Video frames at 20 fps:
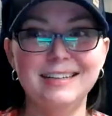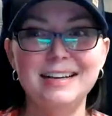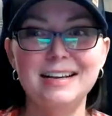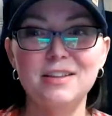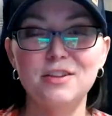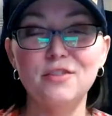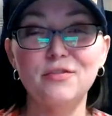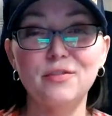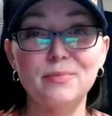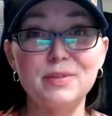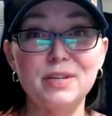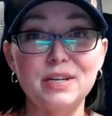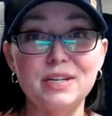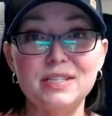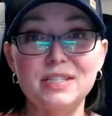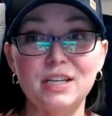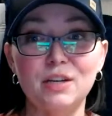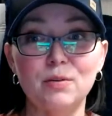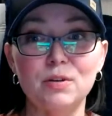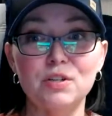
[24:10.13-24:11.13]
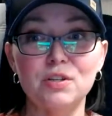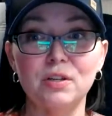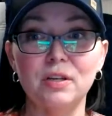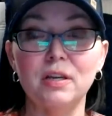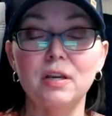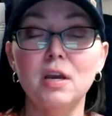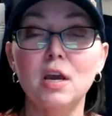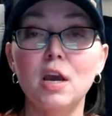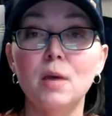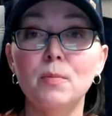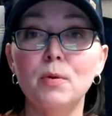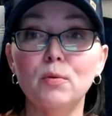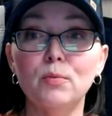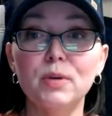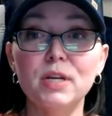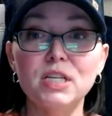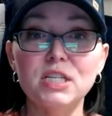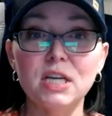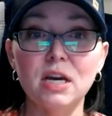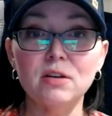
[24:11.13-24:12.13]
They're from Tennessee originally, but
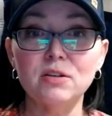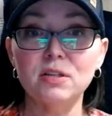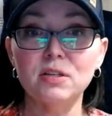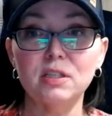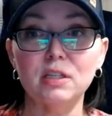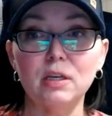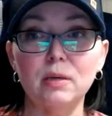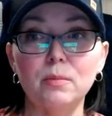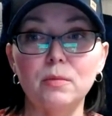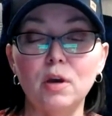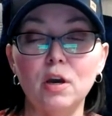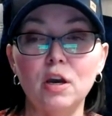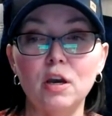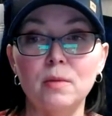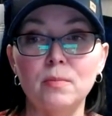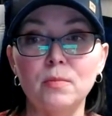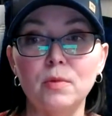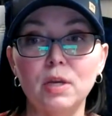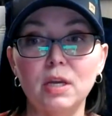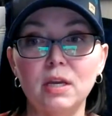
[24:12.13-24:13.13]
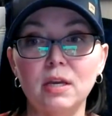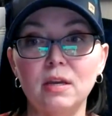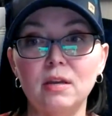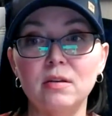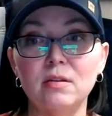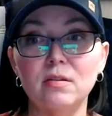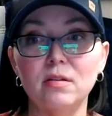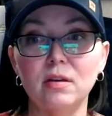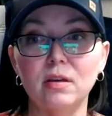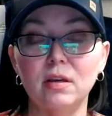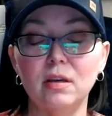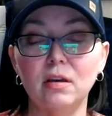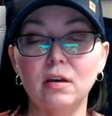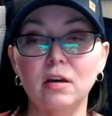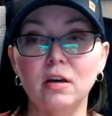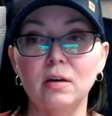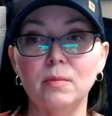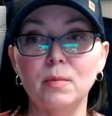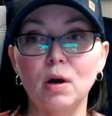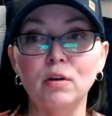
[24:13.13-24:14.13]
reach out to them. And
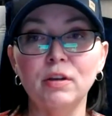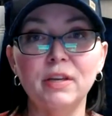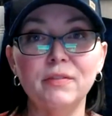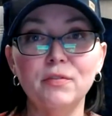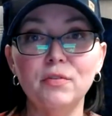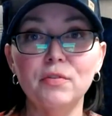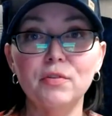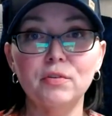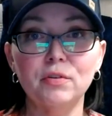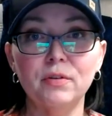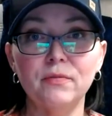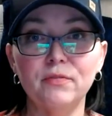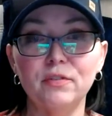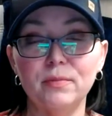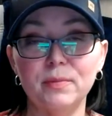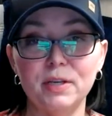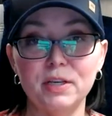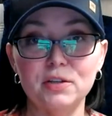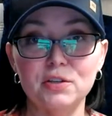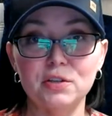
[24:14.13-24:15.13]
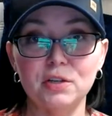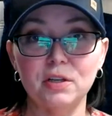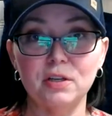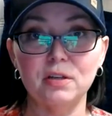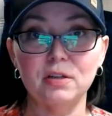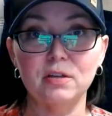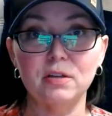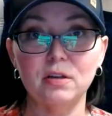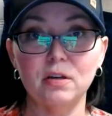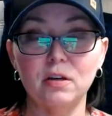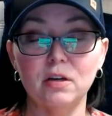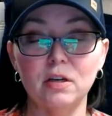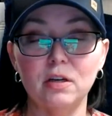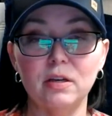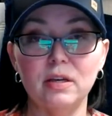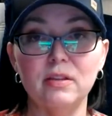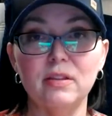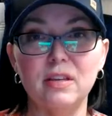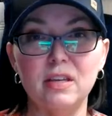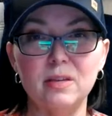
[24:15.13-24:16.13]
I'll give you their information
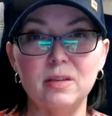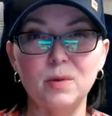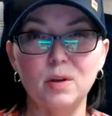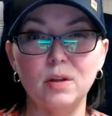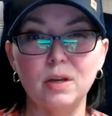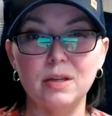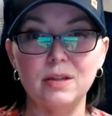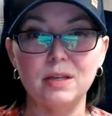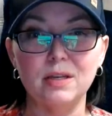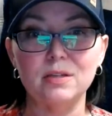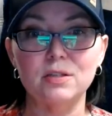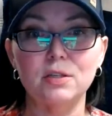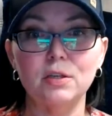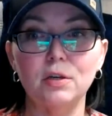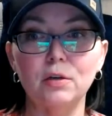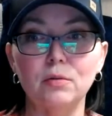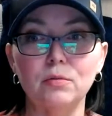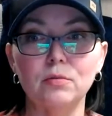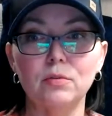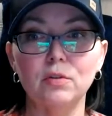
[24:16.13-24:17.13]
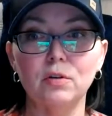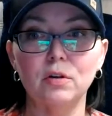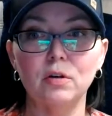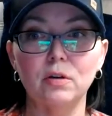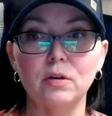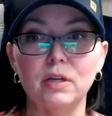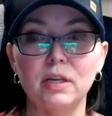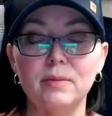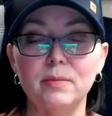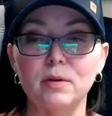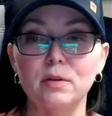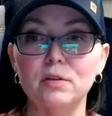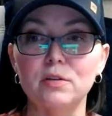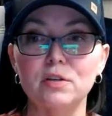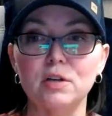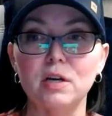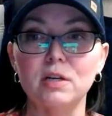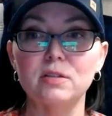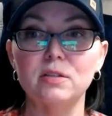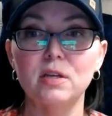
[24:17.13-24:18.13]
in the email, I think, too, their email
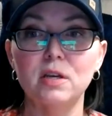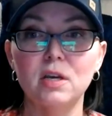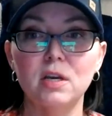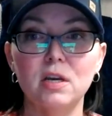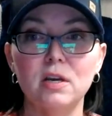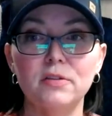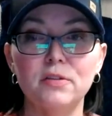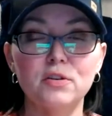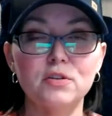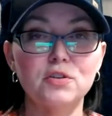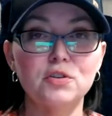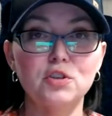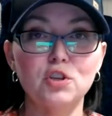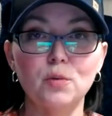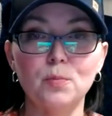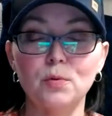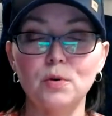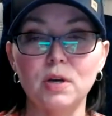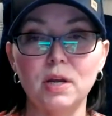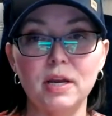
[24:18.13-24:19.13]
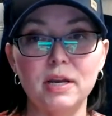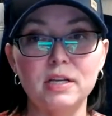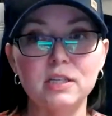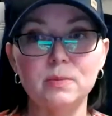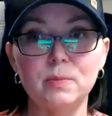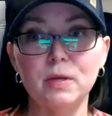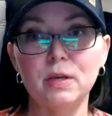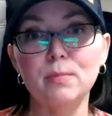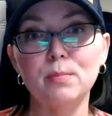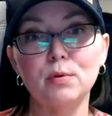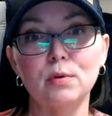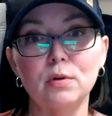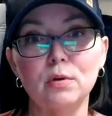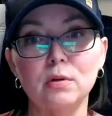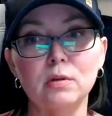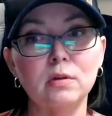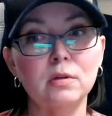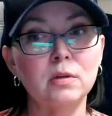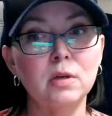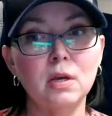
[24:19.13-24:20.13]
address. They're super nice
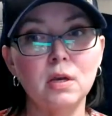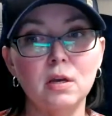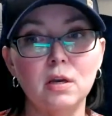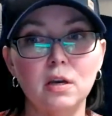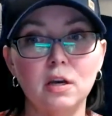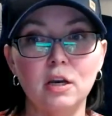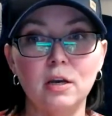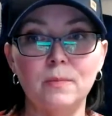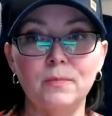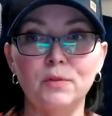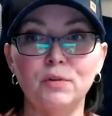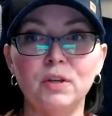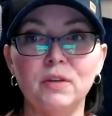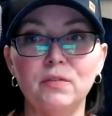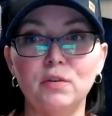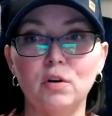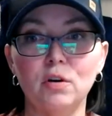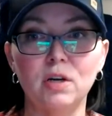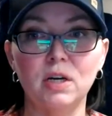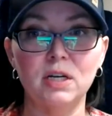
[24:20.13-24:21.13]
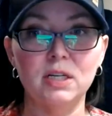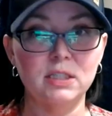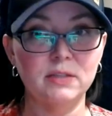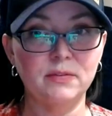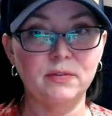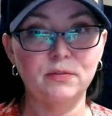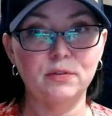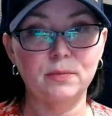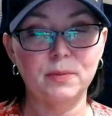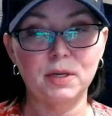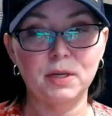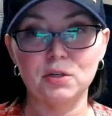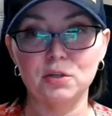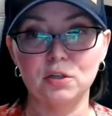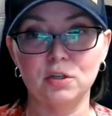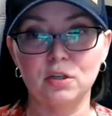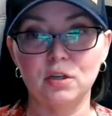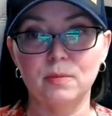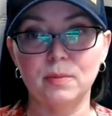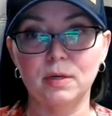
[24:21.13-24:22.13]
people. They'll give you all kinds of
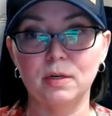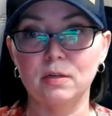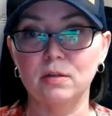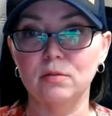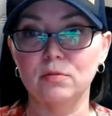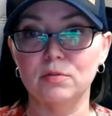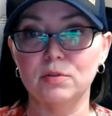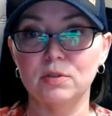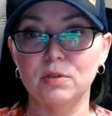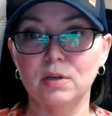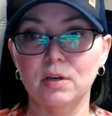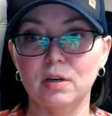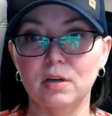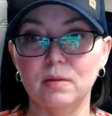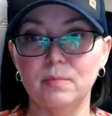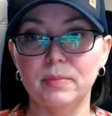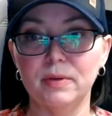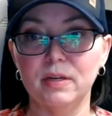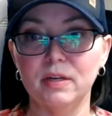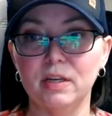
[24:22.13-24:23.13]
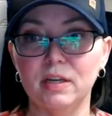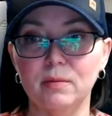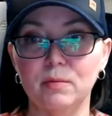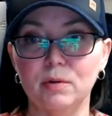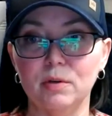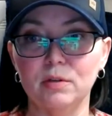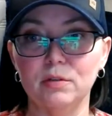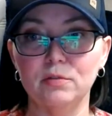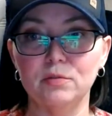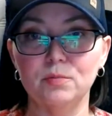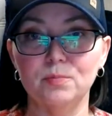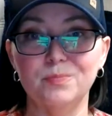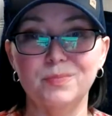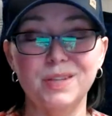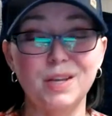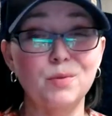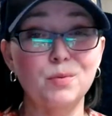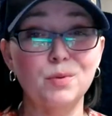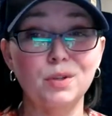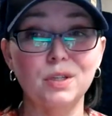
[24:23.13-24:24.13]
information about being a campground host, but
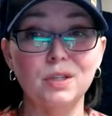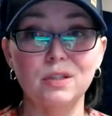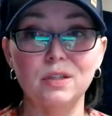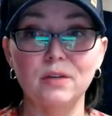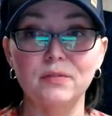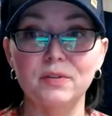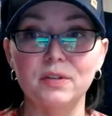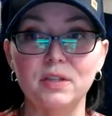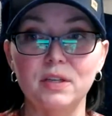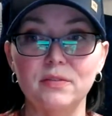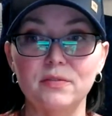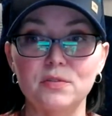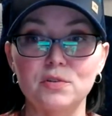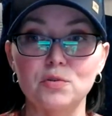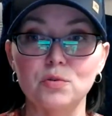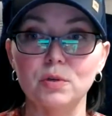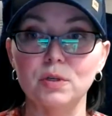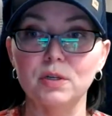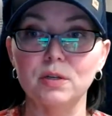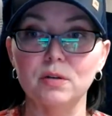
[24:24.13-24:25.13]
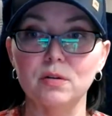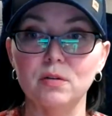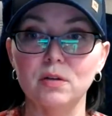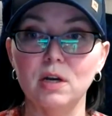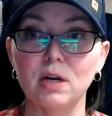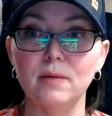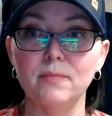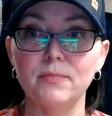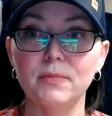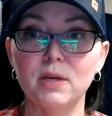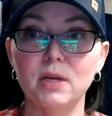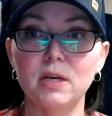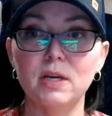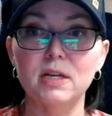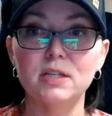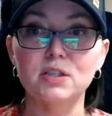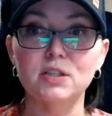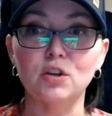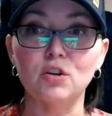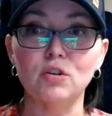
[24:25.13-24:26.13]
they really love it. They've enjoyed it a lot.
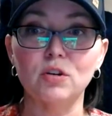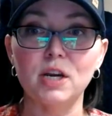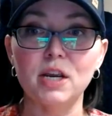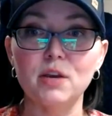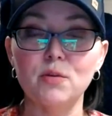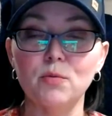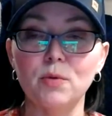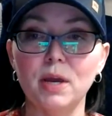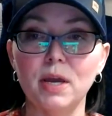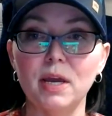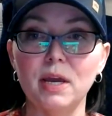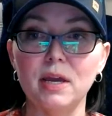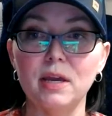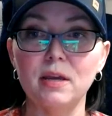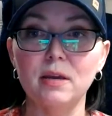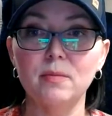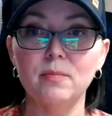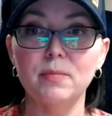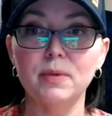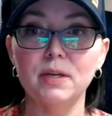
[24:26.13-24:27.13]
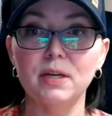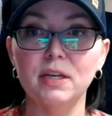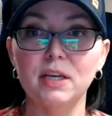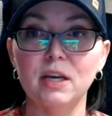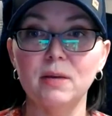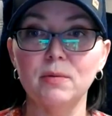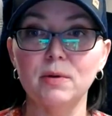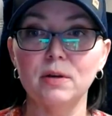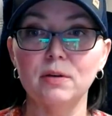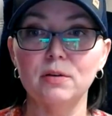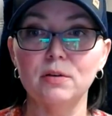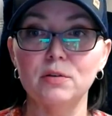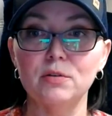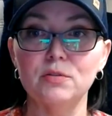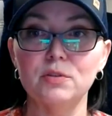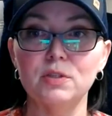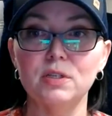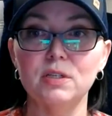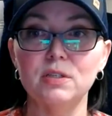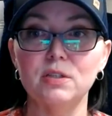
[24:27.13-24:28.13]
It's a great way, being a campground
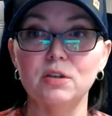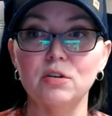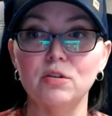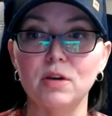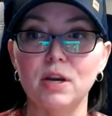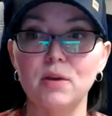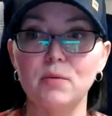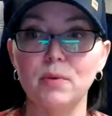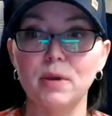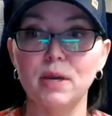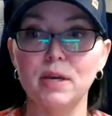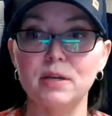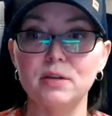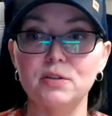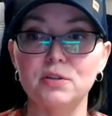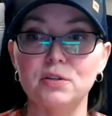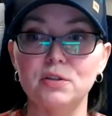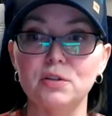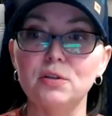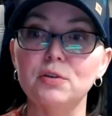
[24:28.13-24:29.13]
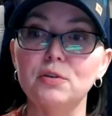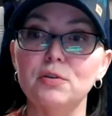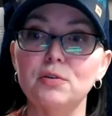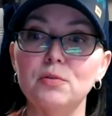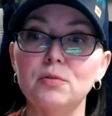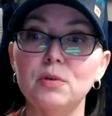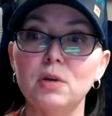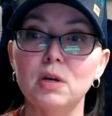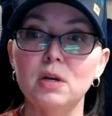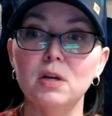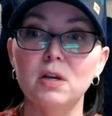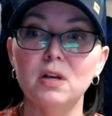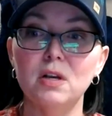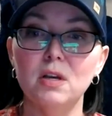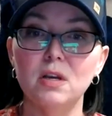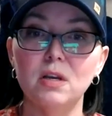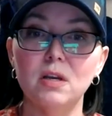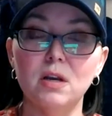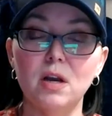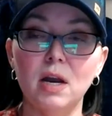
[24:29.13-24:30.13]
host is a great way to
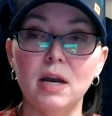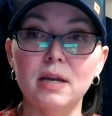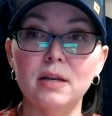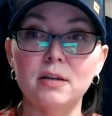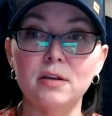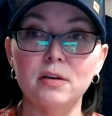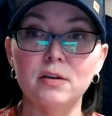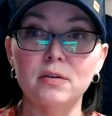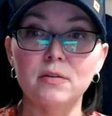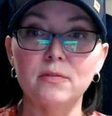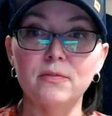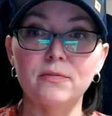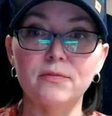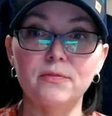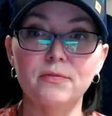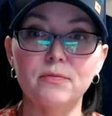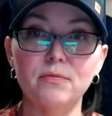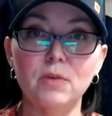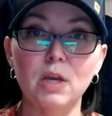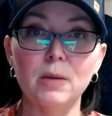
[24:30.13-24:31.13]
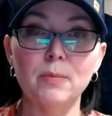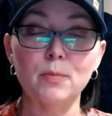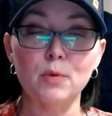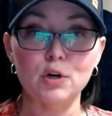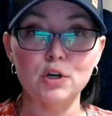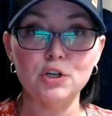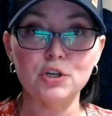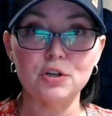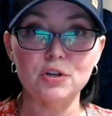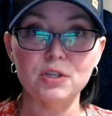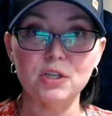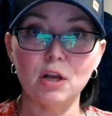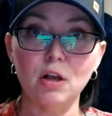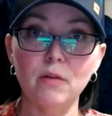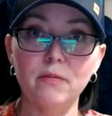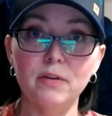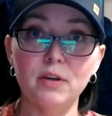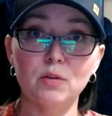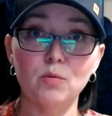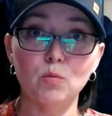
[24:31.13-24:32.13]
kind of immerse yourself
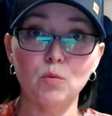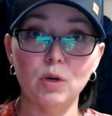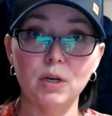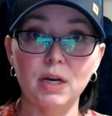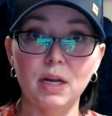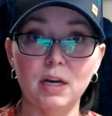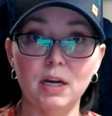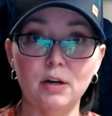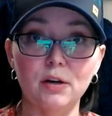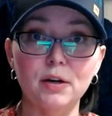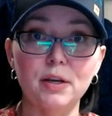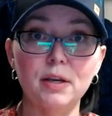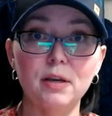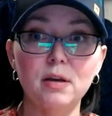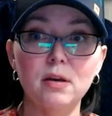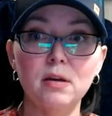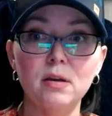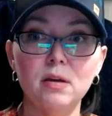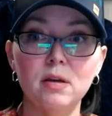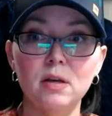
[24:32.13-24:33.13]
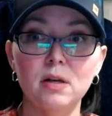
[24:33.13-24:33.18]
in one area.